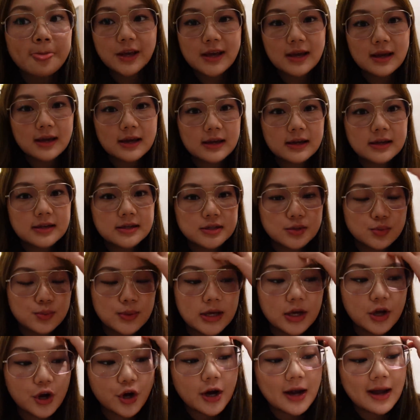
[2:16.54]
guys,
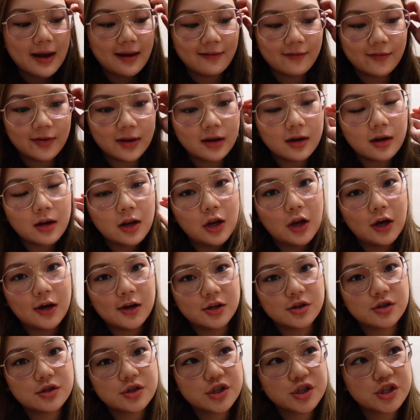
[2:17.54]
we are having
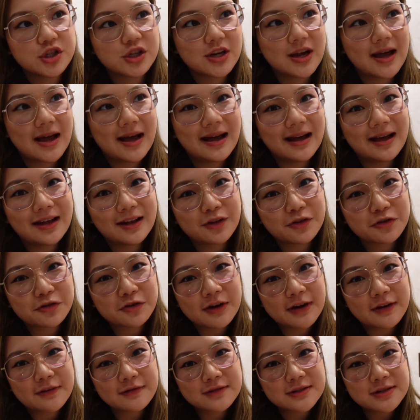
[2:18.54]
lunch at
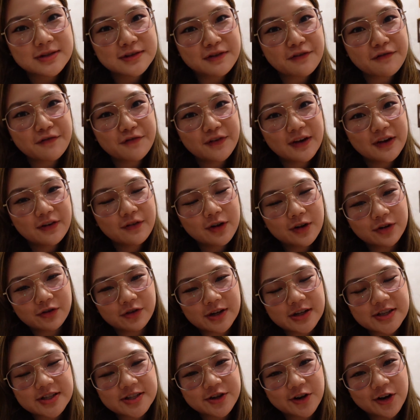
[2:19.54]
Ref's favorite
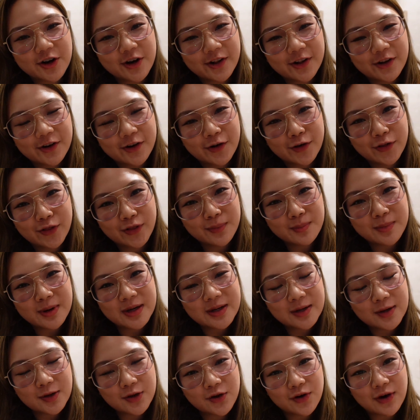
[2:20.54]
restaurant called the
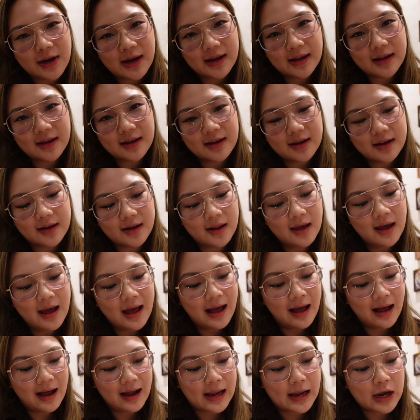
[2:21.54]
Mediterranean.
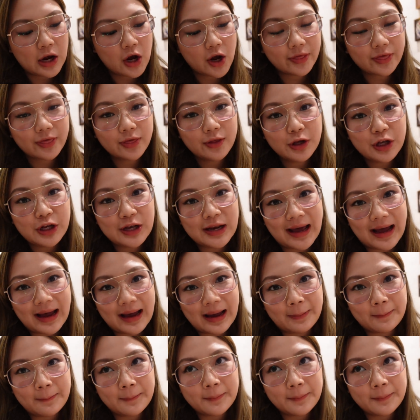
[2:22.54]
I got the lamb,